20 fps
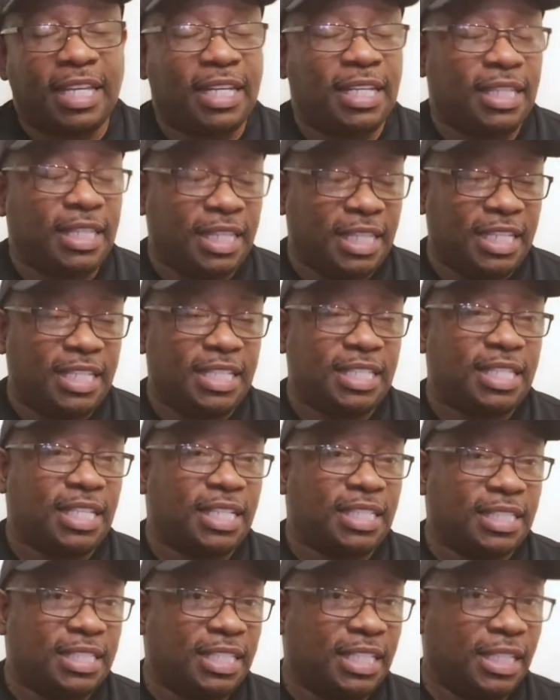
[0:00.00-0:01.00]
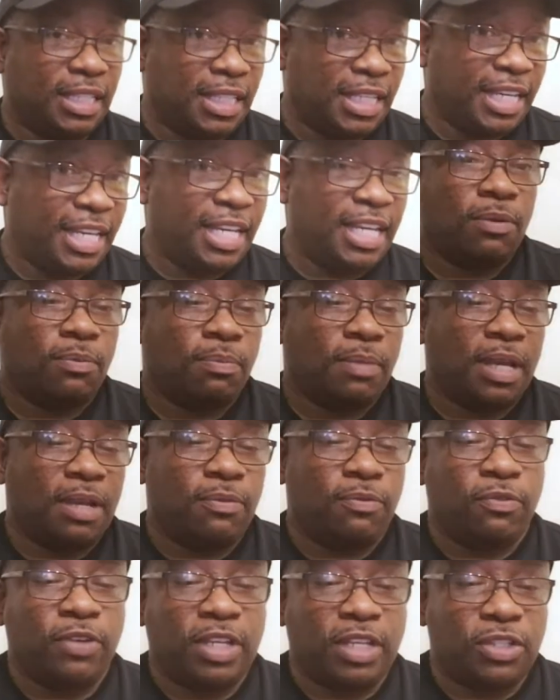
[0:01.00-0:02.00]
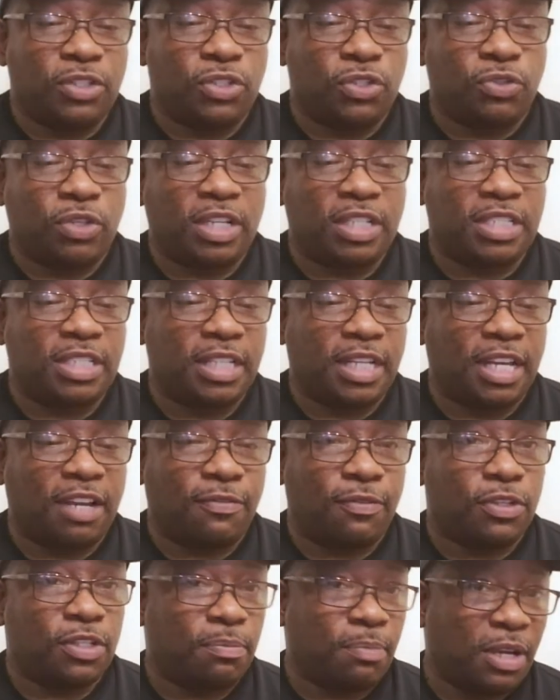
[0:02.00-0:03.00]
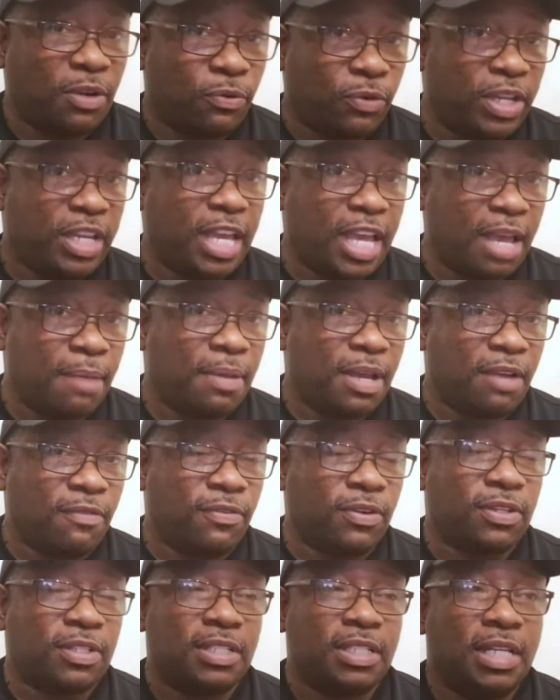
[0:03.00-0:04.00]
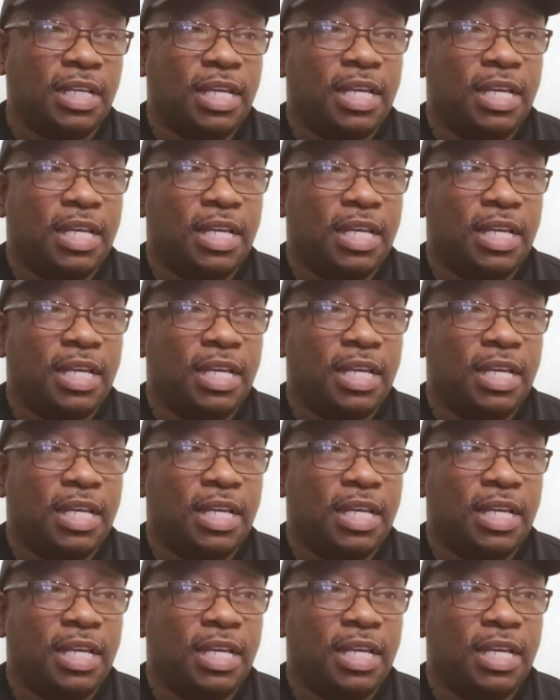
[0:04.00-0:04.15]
and these things delayed my reconstruction efforts and my rehab efforts.